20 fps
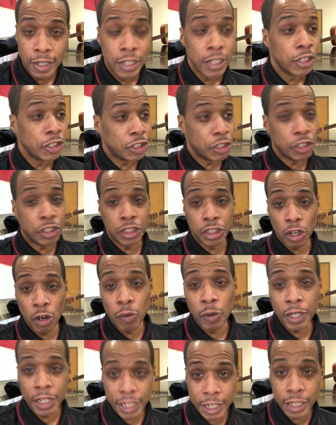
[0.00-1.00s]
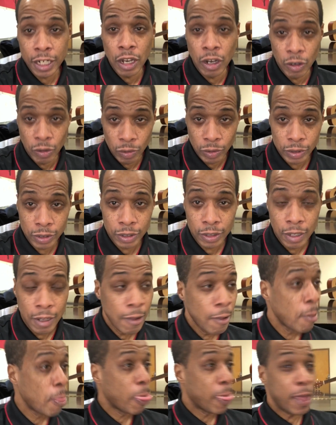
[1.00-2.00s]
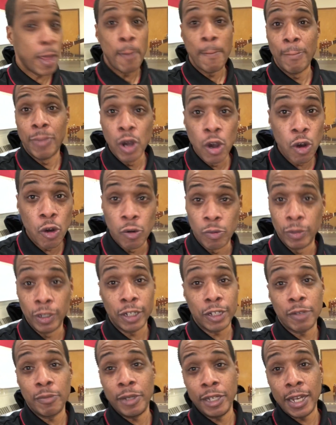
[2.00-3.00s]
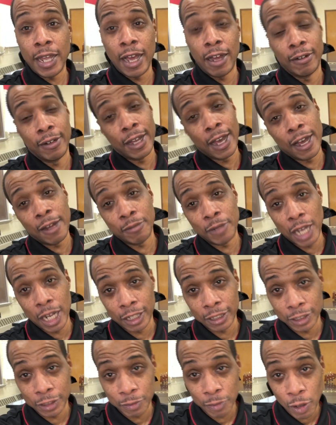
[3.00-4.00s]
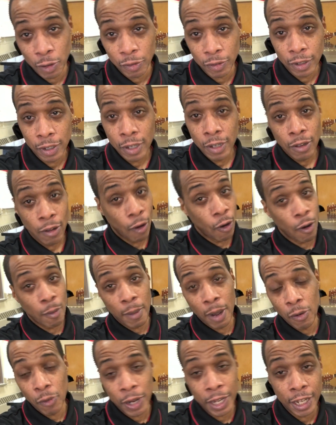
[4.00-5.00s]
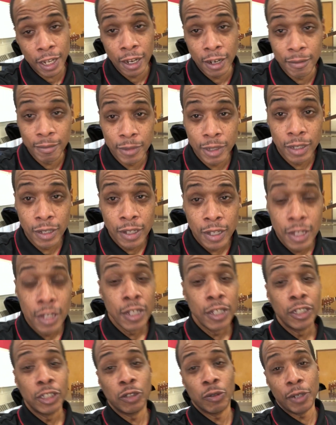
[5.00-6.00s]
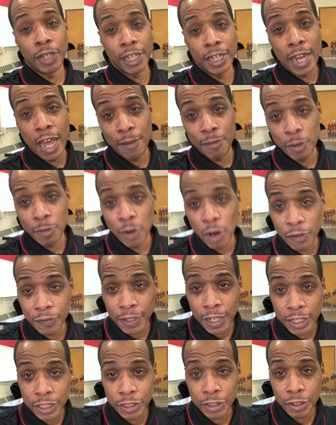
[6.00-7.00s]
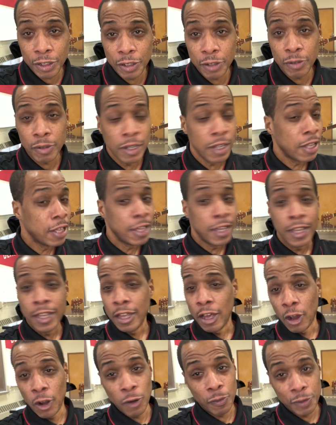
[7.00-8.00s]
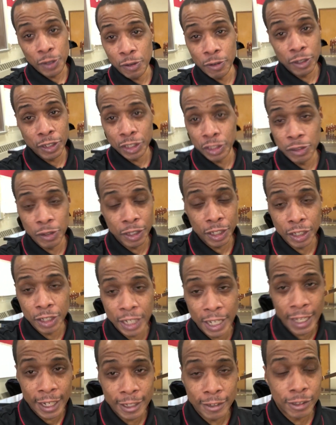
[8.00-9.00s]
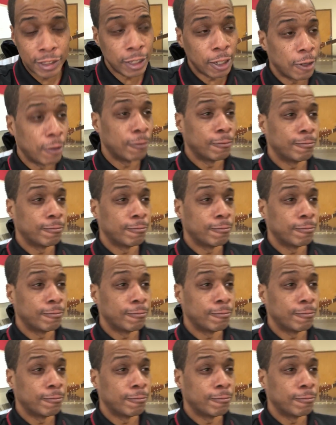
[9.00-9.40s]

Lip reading: to show what he knows. And boom, look at me now. Now I'm Dr. Smoak, on my way up. So again, happy birthday to you. Hope you are enjoying the day. So,